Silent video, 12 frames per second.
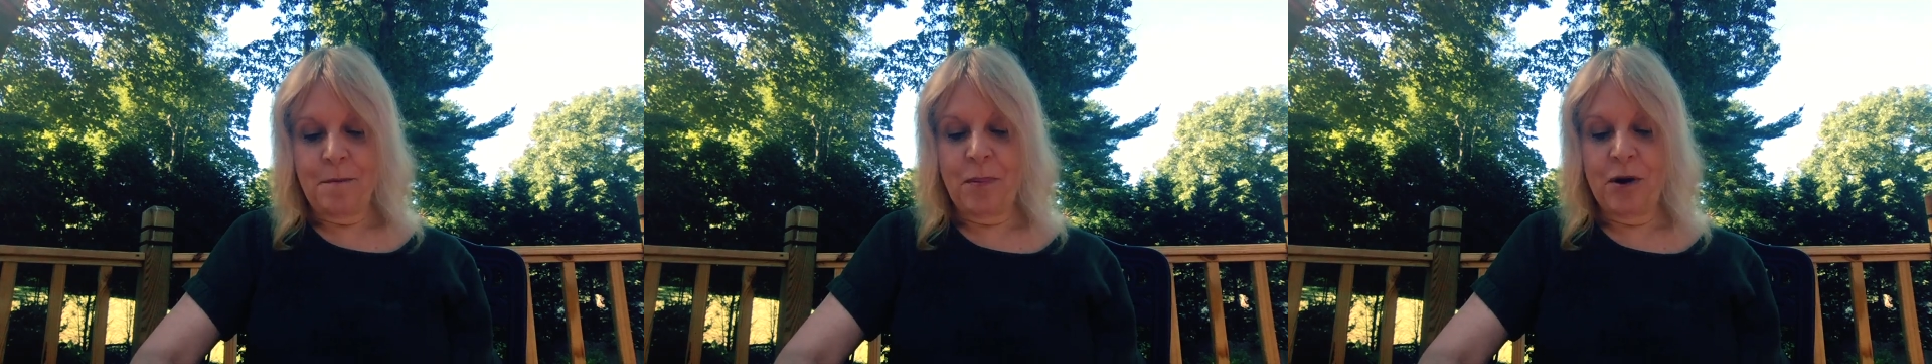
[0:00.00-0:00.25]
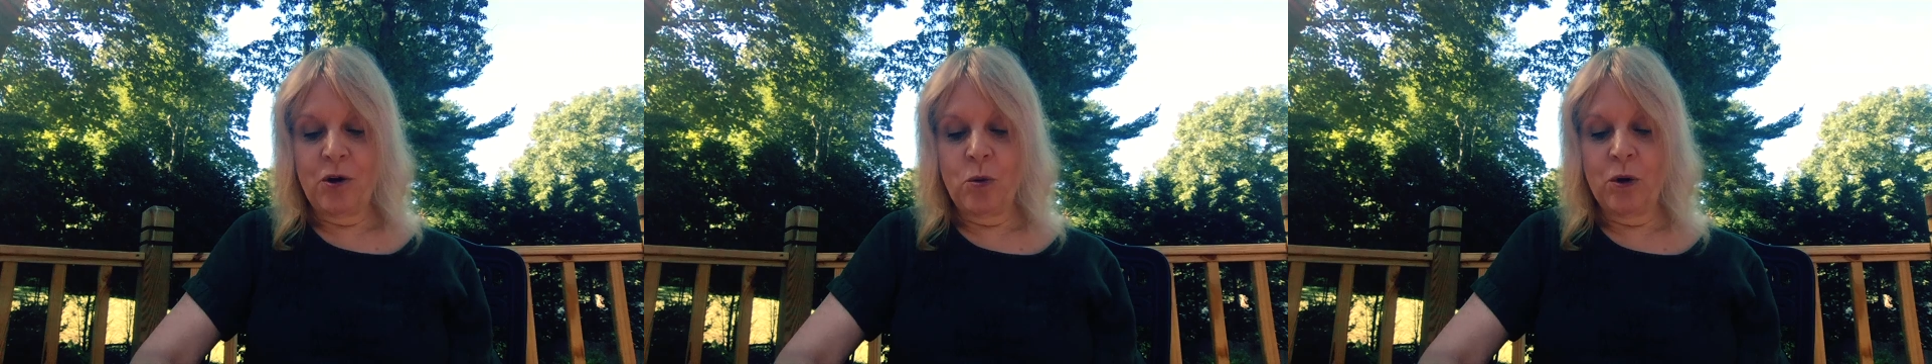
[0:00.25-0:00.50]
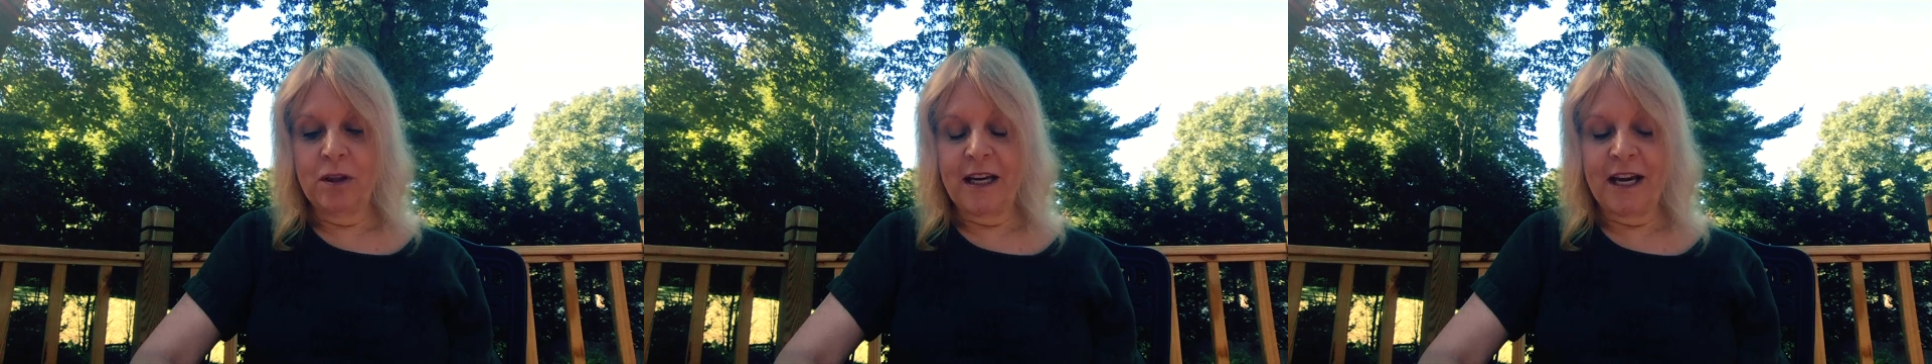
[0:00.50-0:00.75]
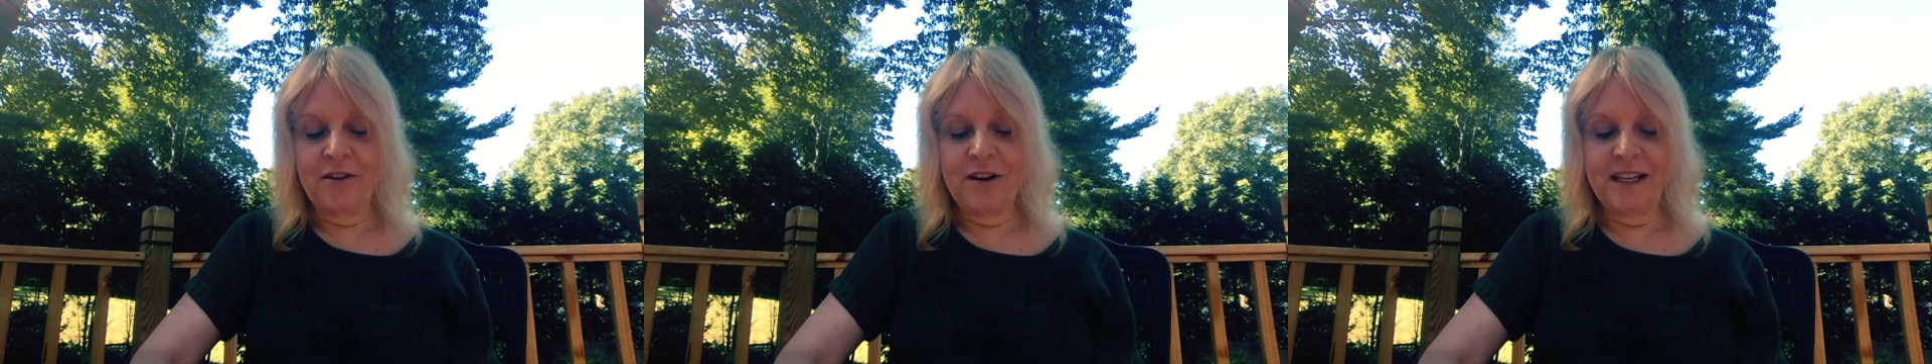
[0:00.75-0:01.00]
but who were
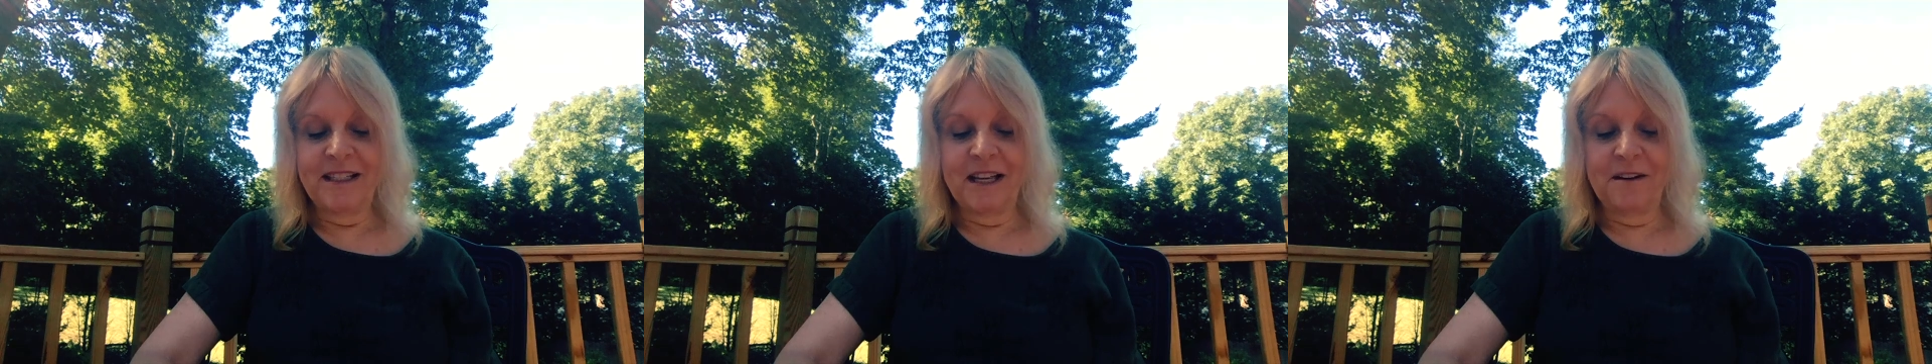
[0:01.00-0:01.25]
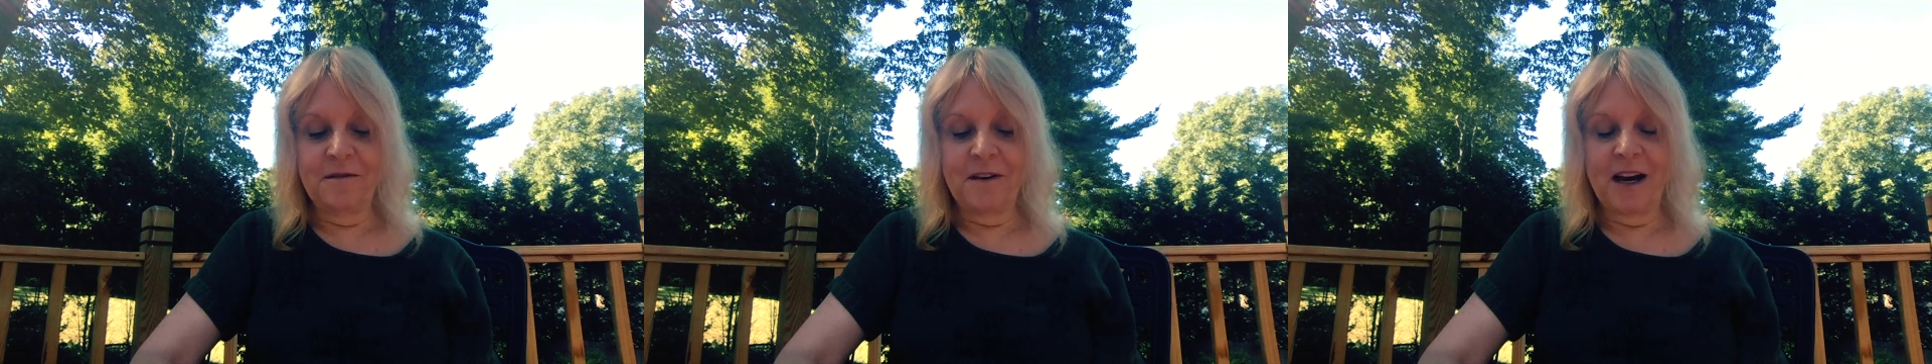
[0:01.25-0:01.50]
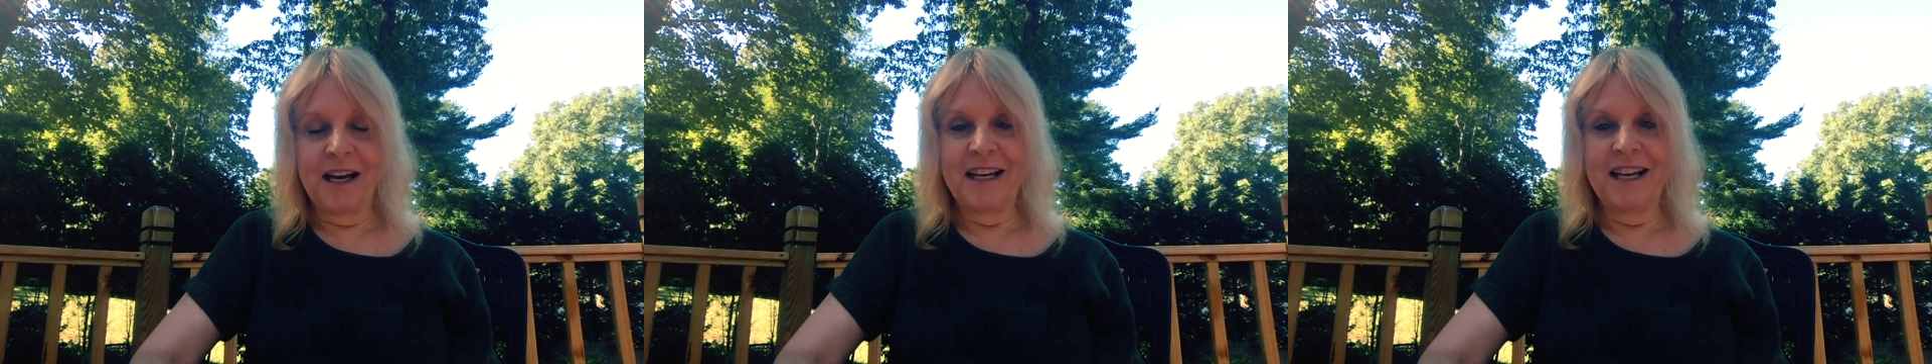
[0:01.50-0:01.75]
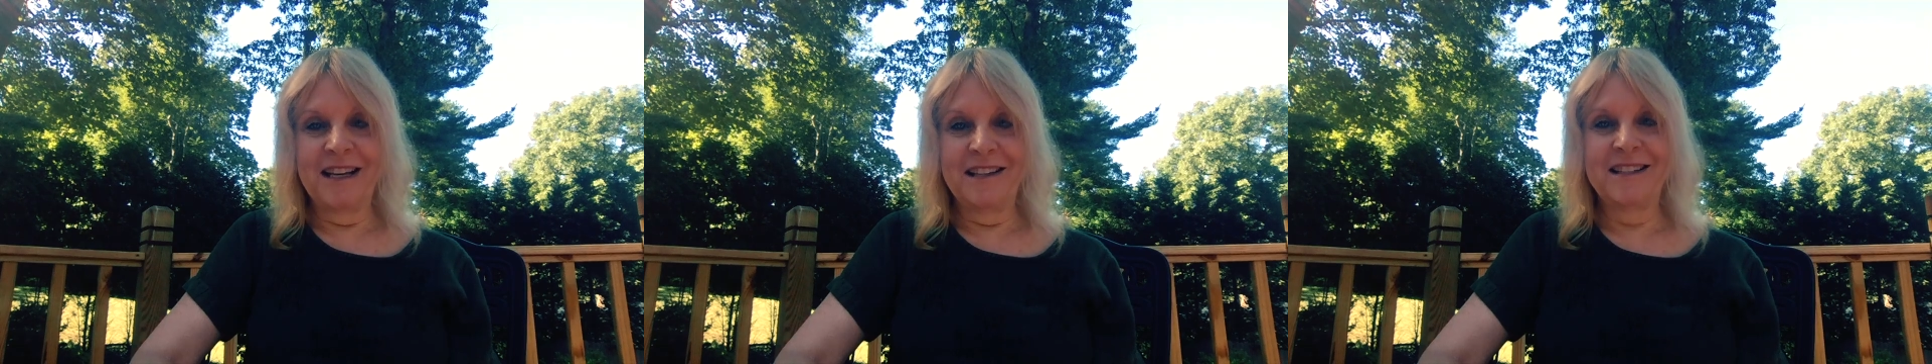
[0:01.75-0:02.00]
later identified
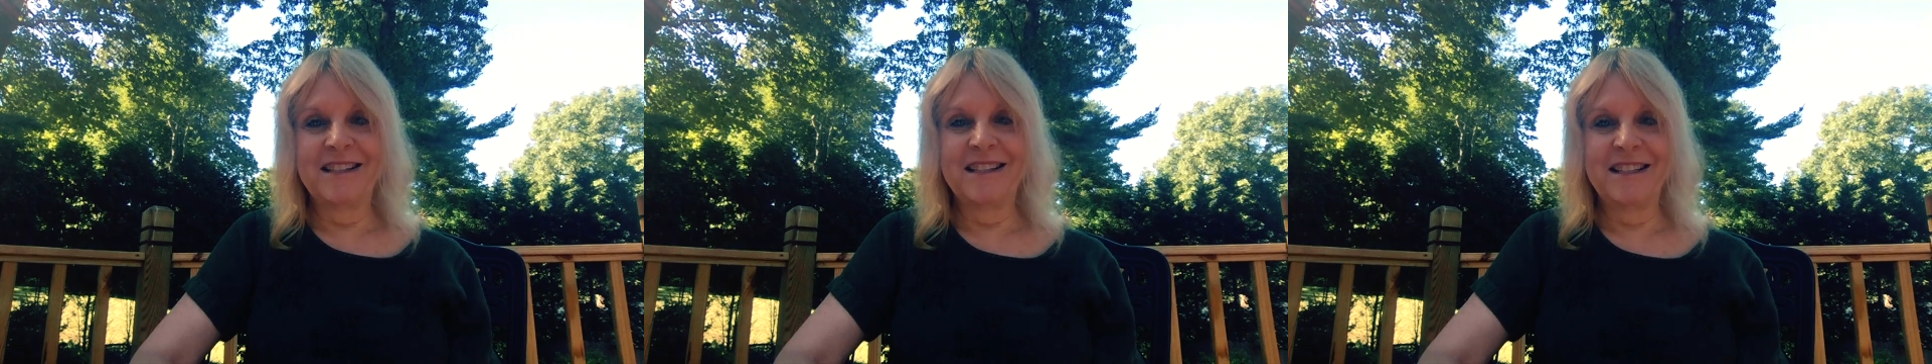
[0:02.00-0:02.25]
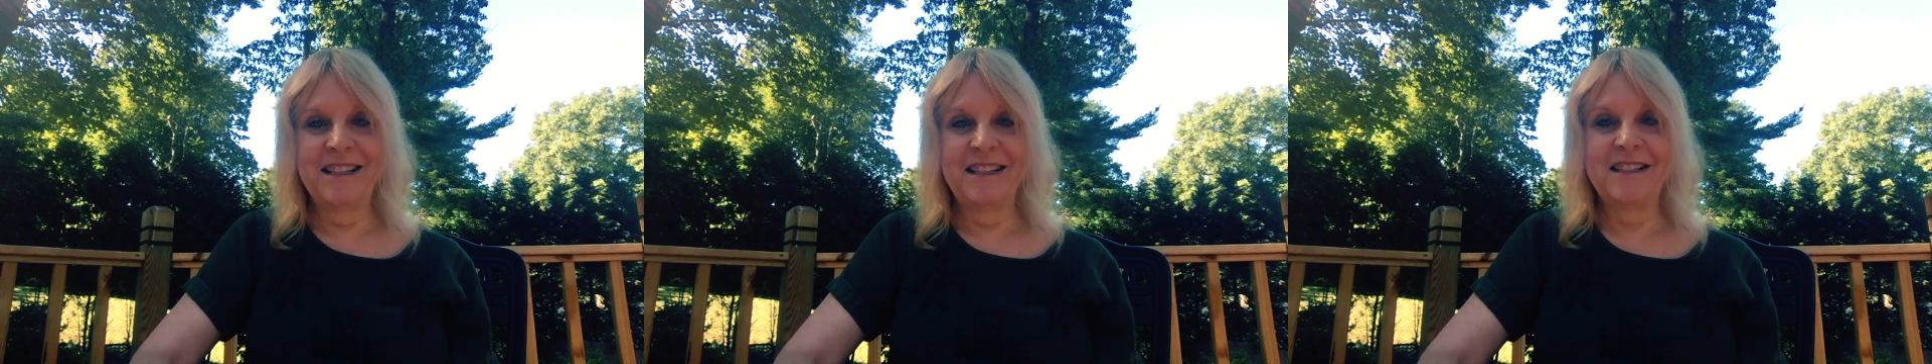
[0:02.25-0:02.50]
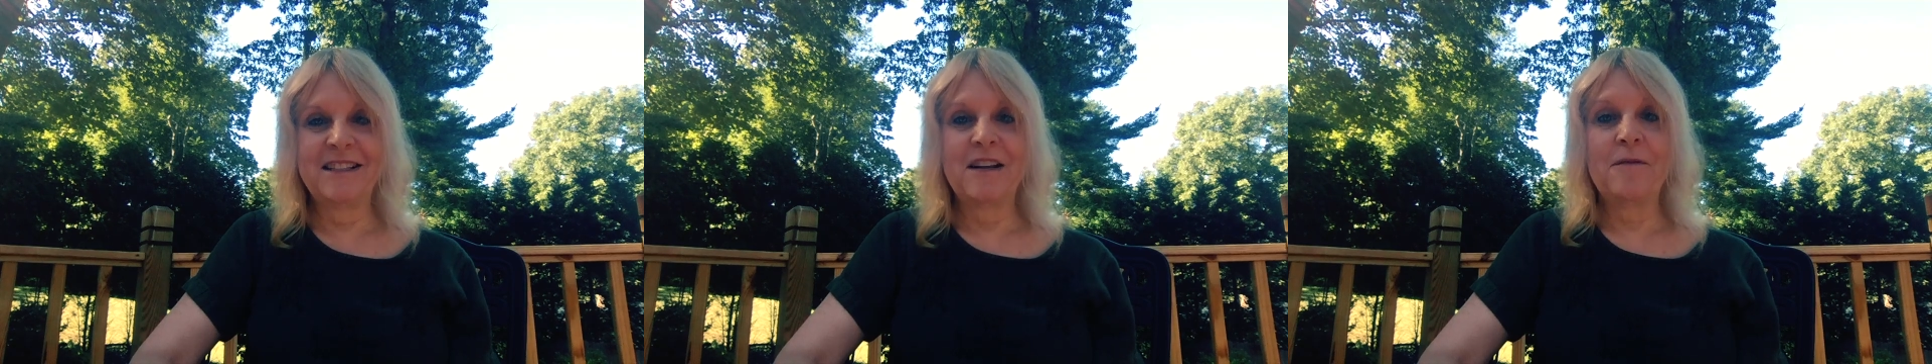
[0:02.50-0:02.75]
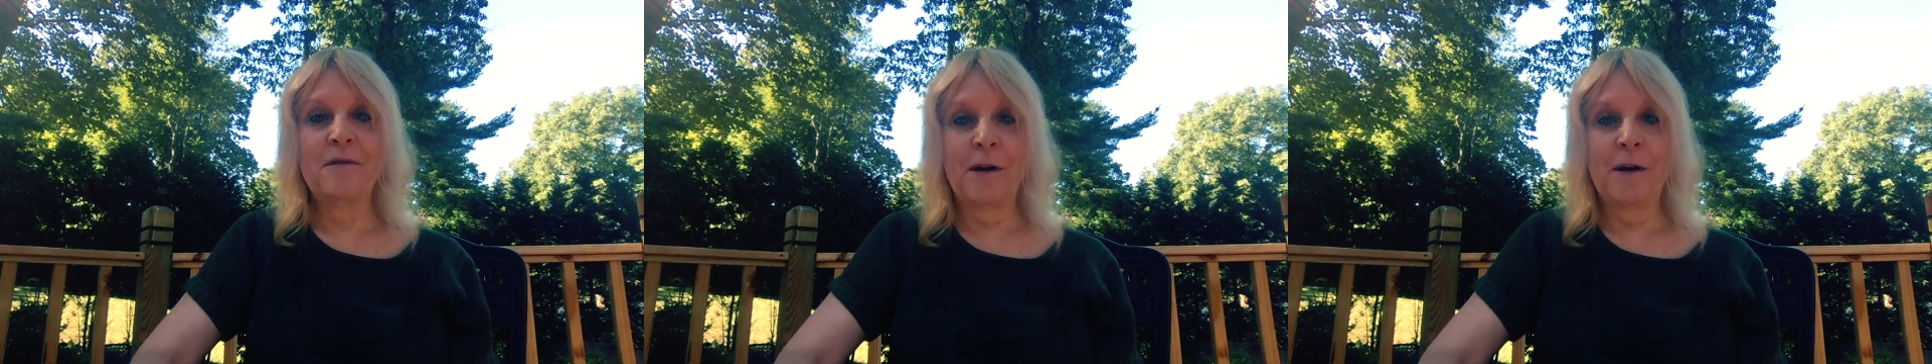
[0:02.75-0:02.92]
as deceased